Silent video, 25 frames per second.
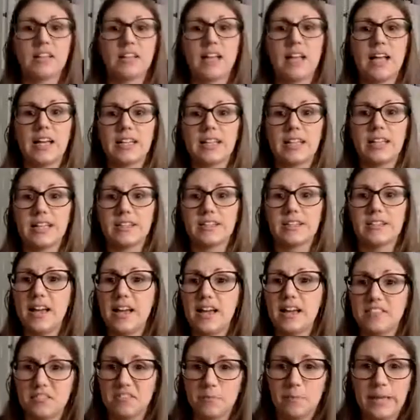client
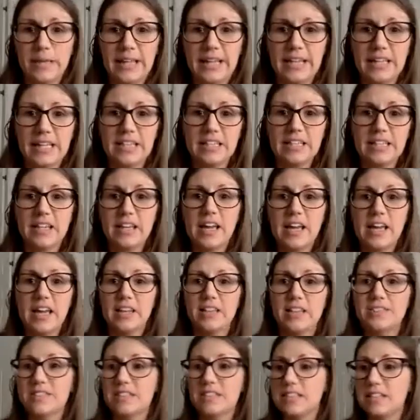has paid and